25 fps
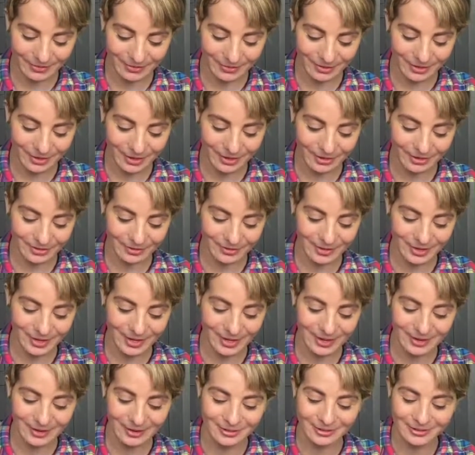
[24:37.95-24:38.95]
that for another
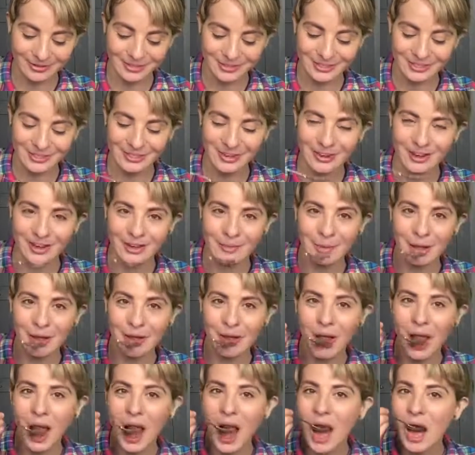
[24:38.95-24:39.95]
video to talk
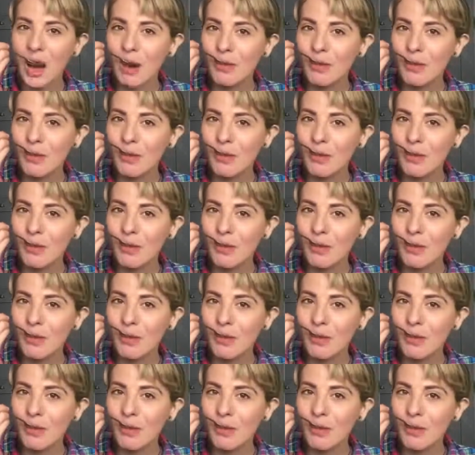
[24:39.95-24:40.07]
about.